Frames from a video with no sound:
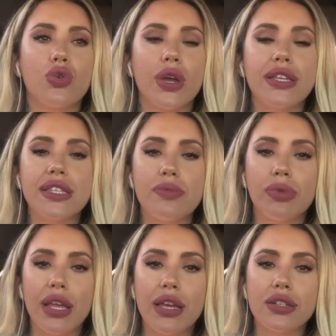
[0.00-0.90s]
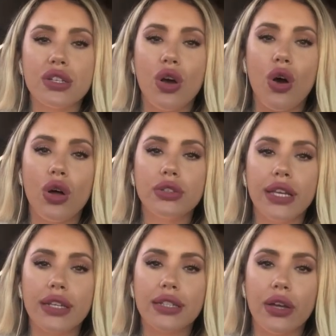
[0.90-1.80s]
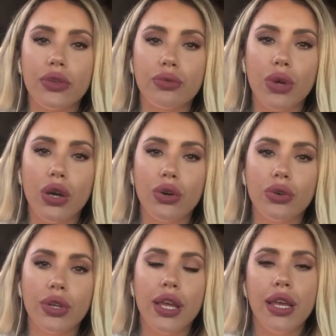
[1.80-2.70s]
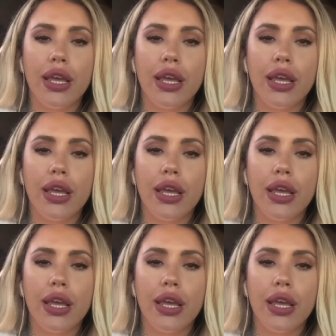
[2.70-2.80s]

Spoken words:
crazy plan to haul Dan down the road